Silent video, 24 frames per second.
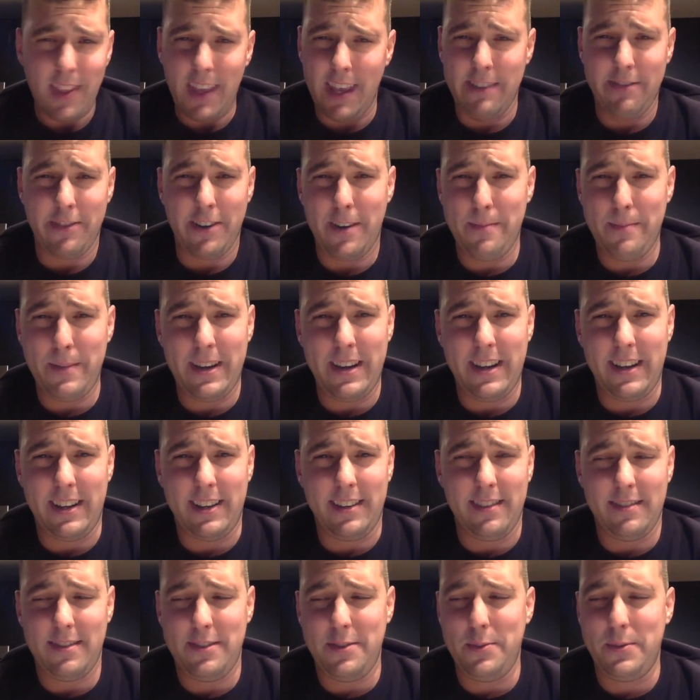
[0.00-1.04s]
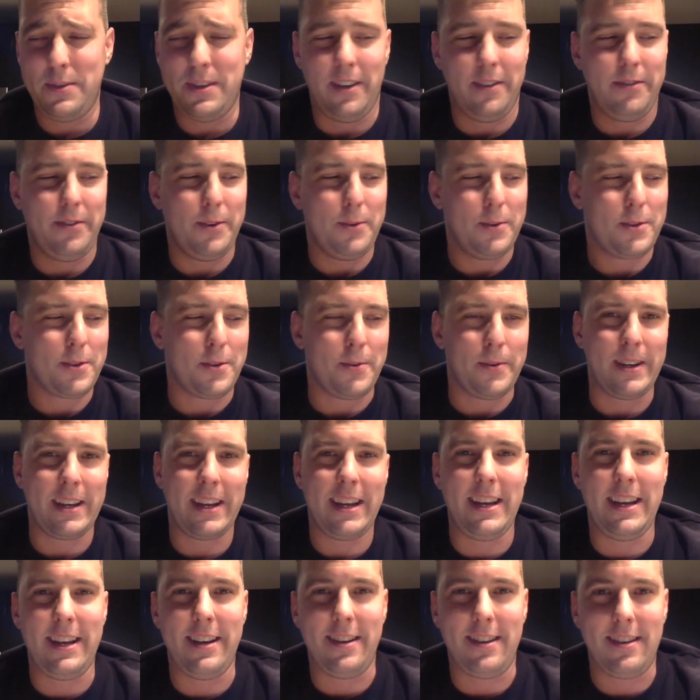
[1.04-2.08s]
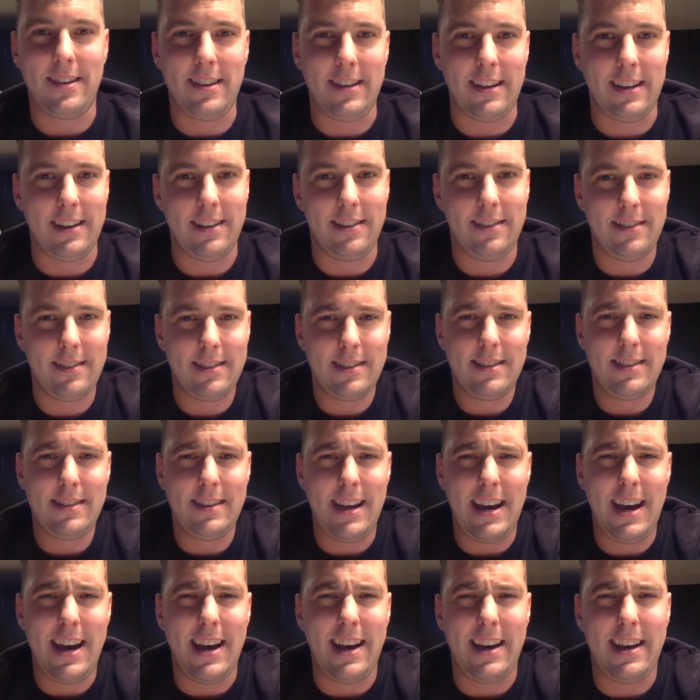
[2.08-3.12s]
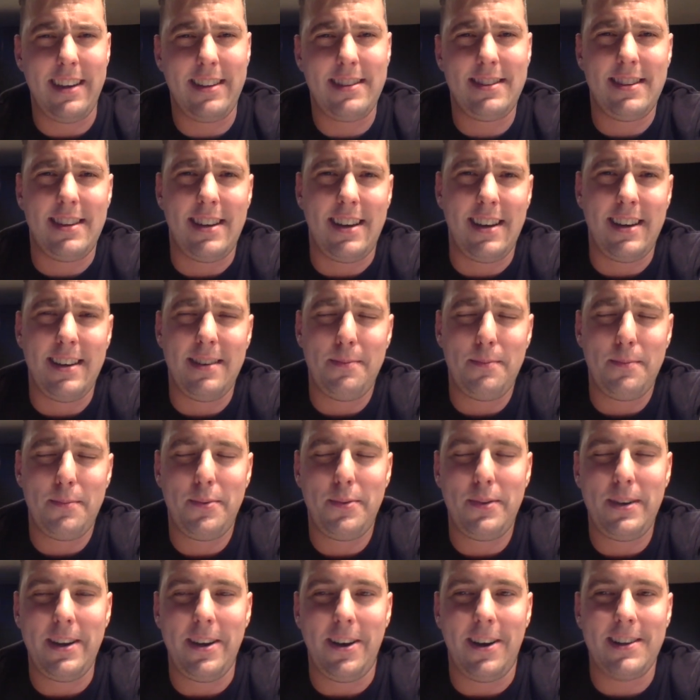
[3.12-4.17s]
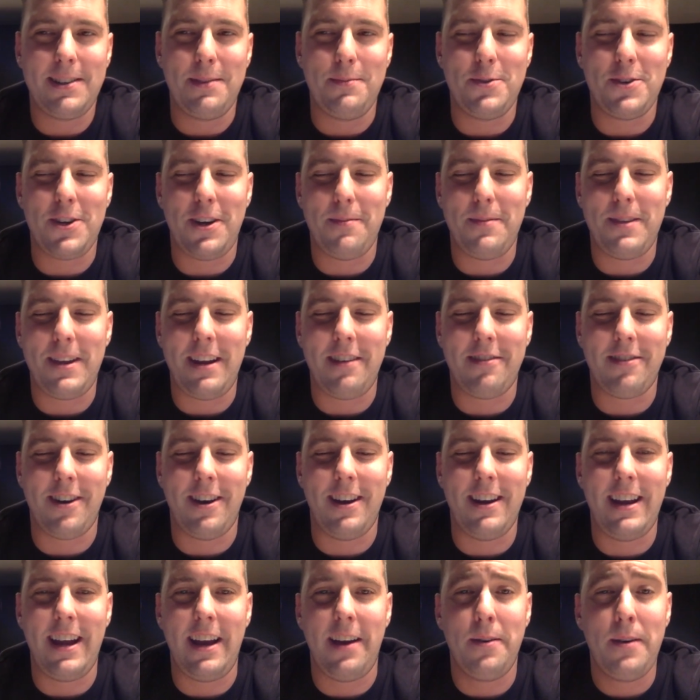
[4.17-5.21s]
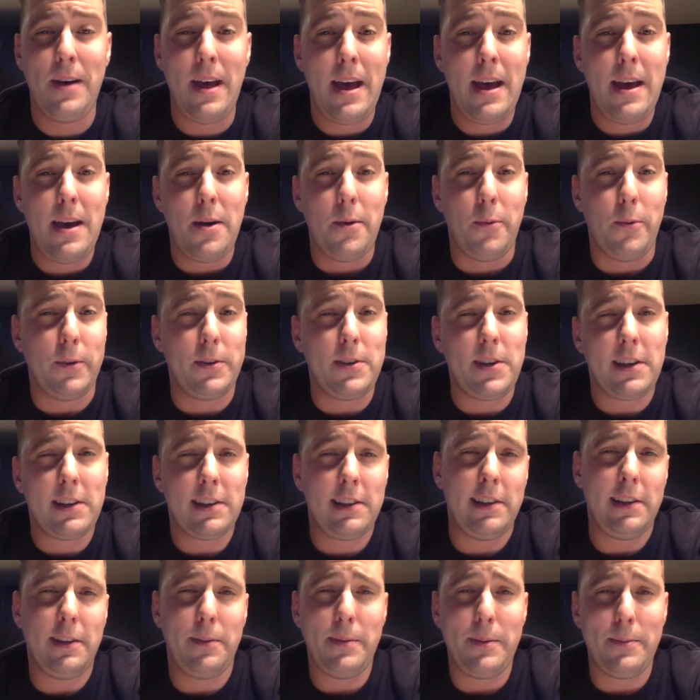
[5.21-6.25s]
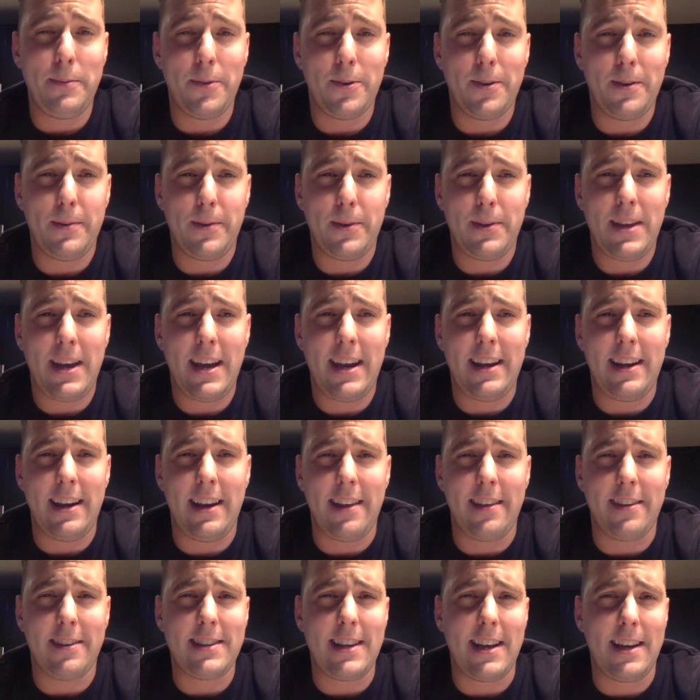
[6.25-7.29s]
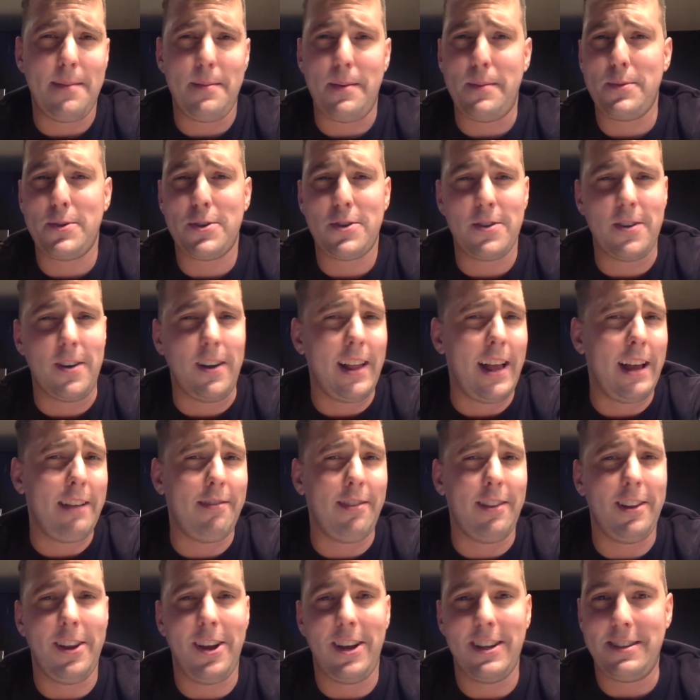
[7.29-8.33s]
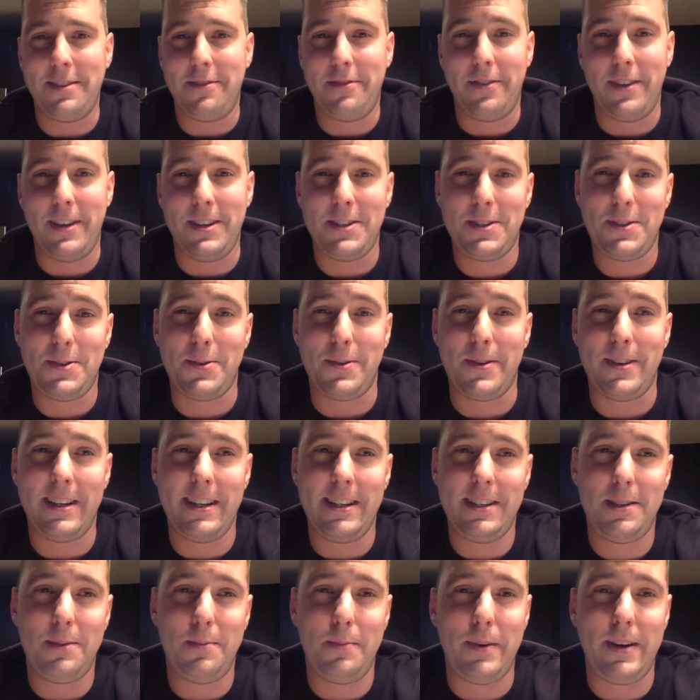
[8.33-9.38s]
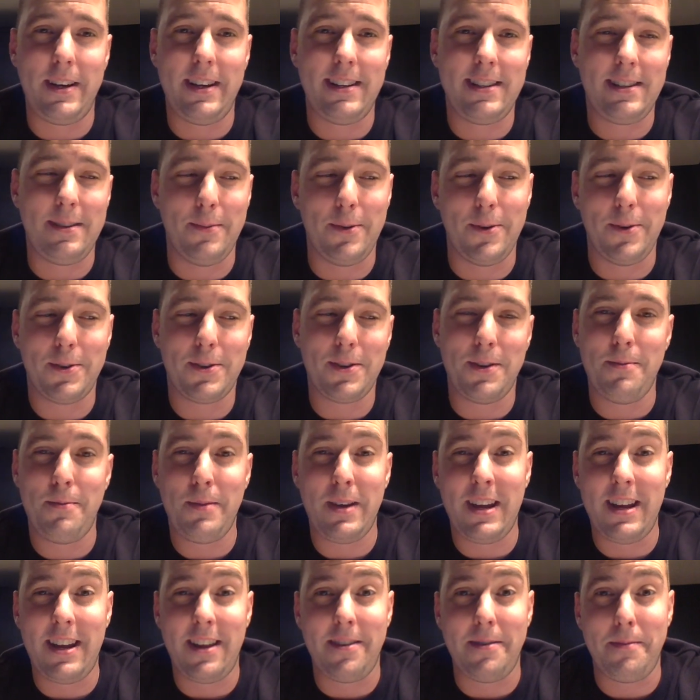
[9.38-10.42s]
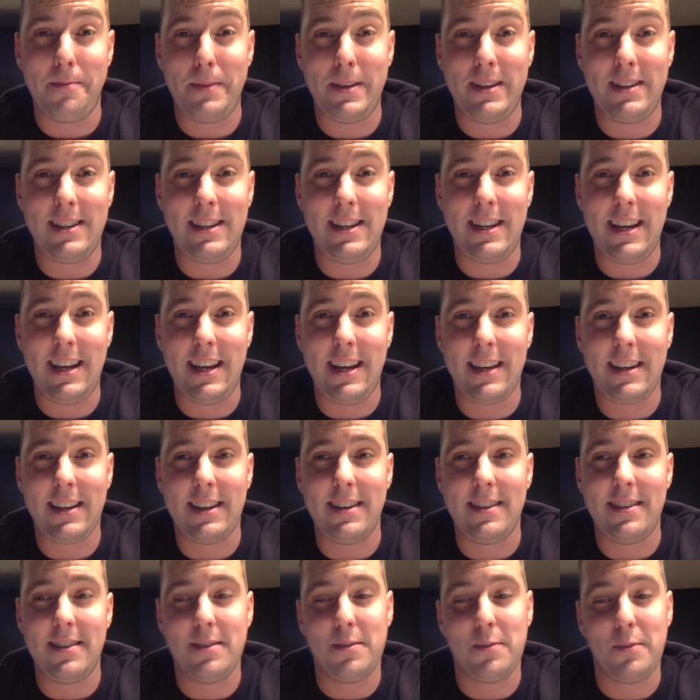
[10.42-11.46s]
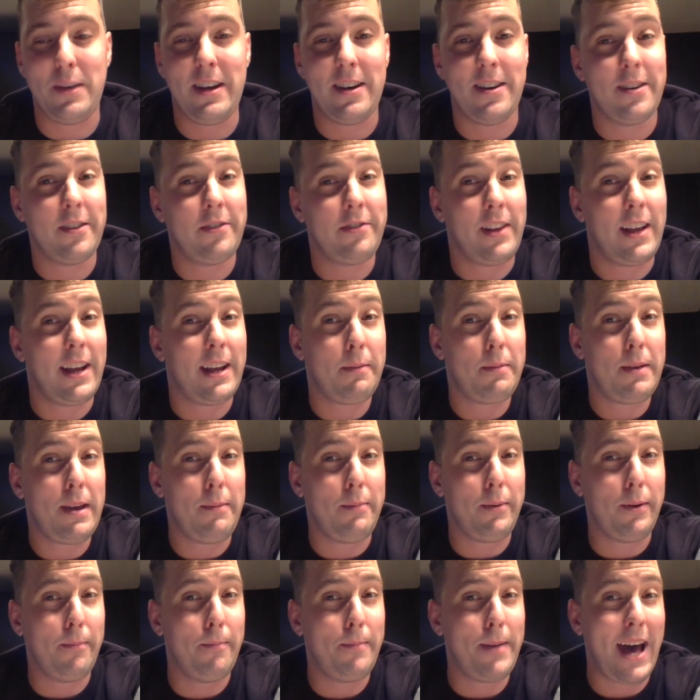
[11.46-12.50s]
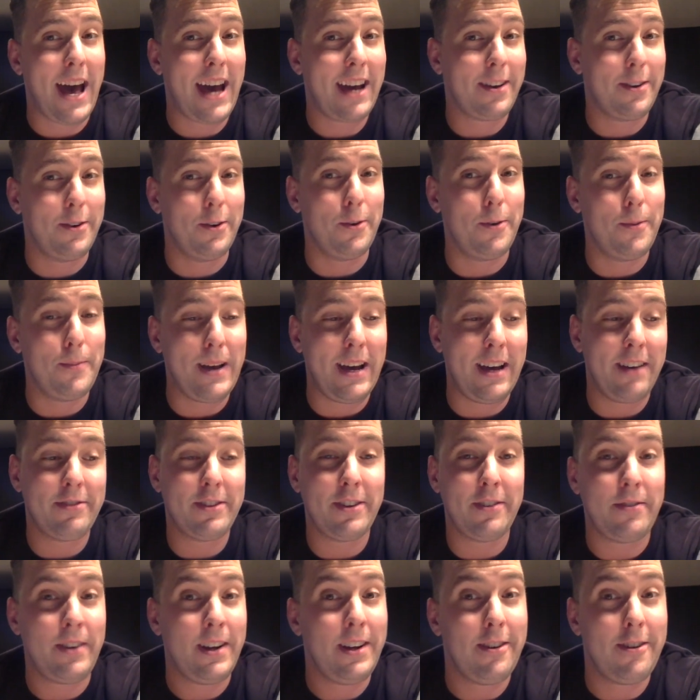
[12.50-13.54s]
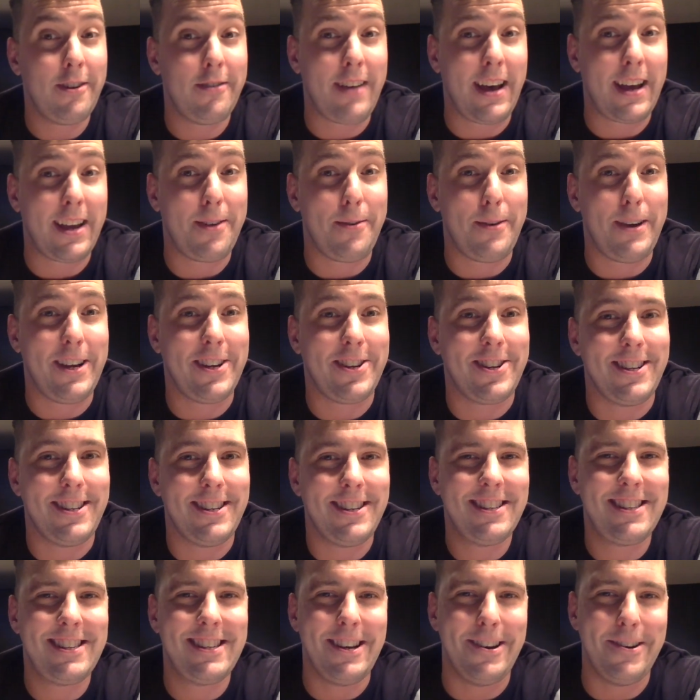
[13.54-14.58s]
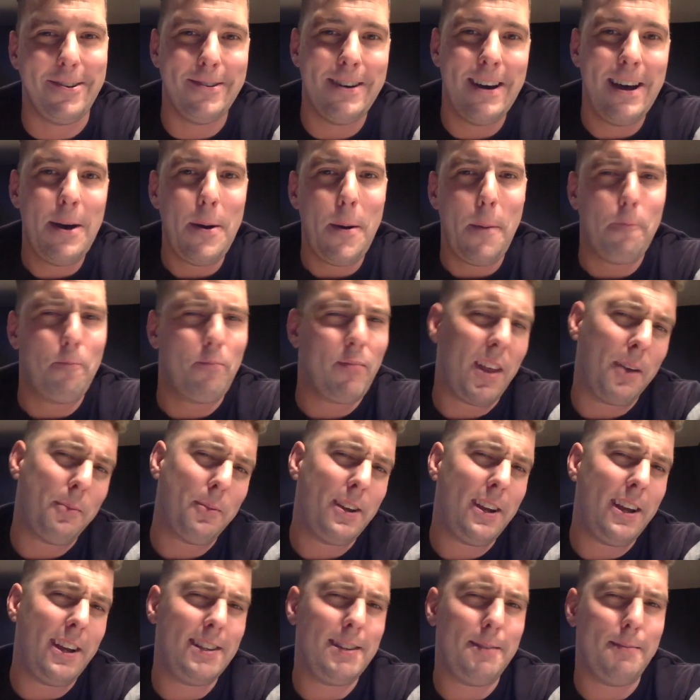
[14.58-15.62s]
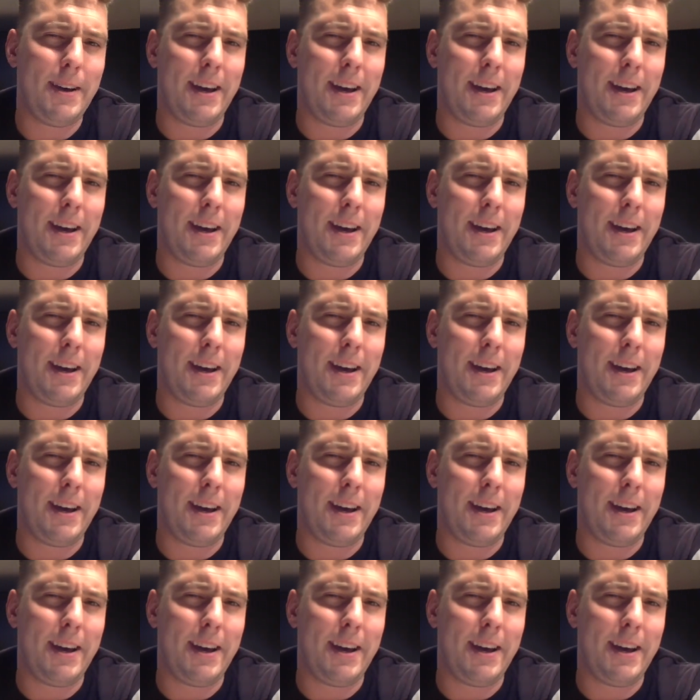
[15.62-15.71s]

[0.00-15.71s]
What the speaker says: I've got my two cell phones going here, and yeah, it's a pretty awesome job that I've got now. We'll talk a little bit more about that another time. I'm sure I'll have lots of fun stories, but tomorrow's going to be another busy day because we are flying people back home after fire evacuation, so I'm going to head to